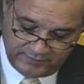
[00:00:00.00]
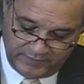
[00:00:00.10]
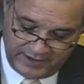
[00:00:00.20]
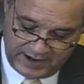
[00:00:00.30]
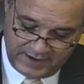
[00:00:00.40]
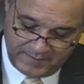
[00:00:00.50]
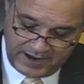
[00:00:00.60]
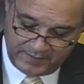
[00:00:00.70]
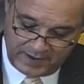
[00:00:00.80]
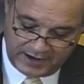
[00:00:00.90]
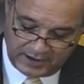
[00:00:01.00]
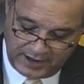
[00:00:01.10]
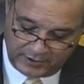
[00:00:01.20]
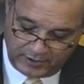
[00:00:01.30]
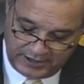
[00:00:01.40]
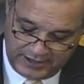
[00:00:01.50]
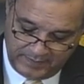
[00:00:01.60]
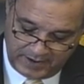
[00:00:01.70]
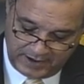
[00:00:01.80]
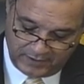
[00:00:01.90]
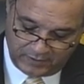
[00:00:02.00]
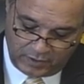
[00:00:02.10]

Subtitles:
of VA made by letter, email,